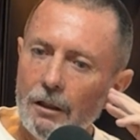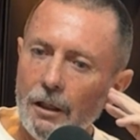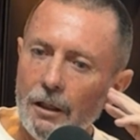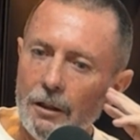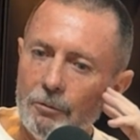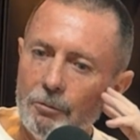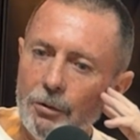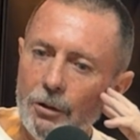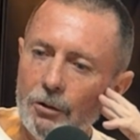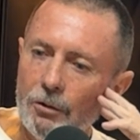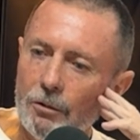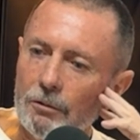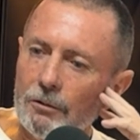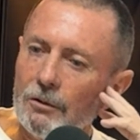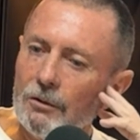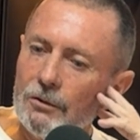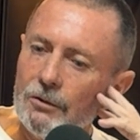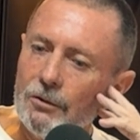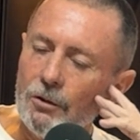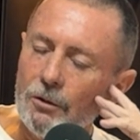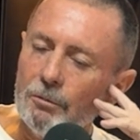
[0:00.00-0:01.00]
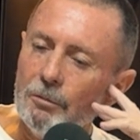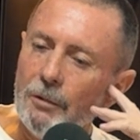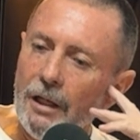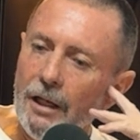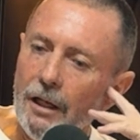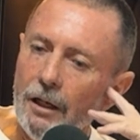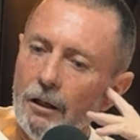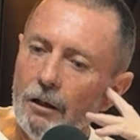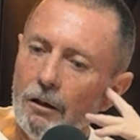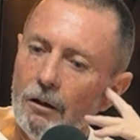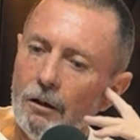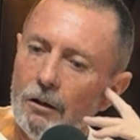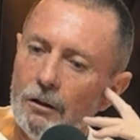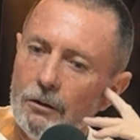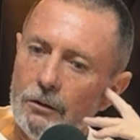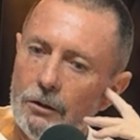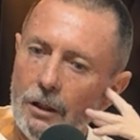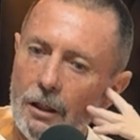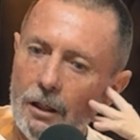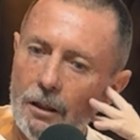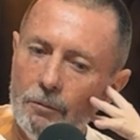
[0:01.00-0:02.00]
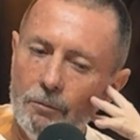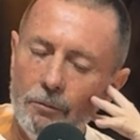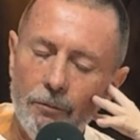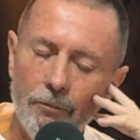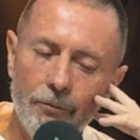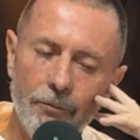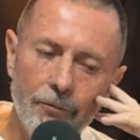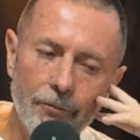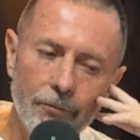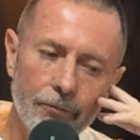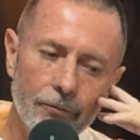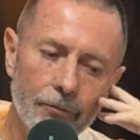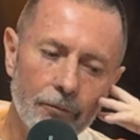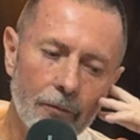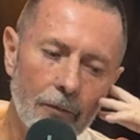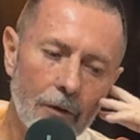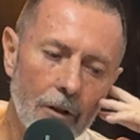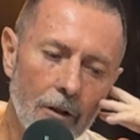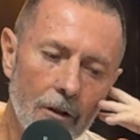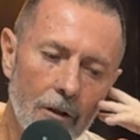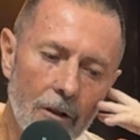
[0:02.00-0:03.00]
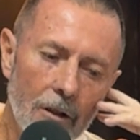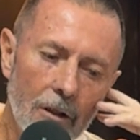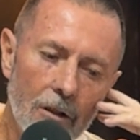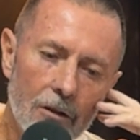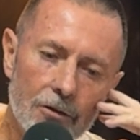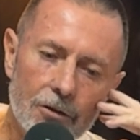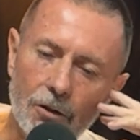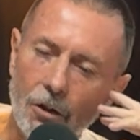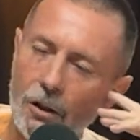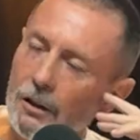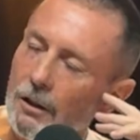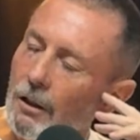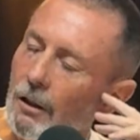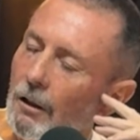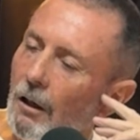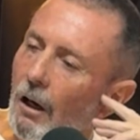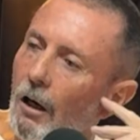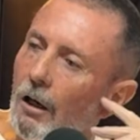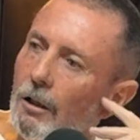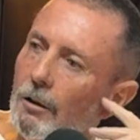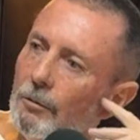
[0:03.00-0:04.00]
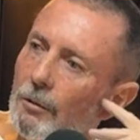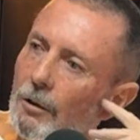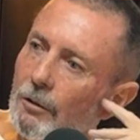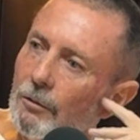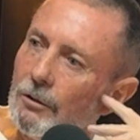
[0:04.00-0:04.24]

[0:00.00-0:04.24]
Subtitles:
And he took me out on cycling at home,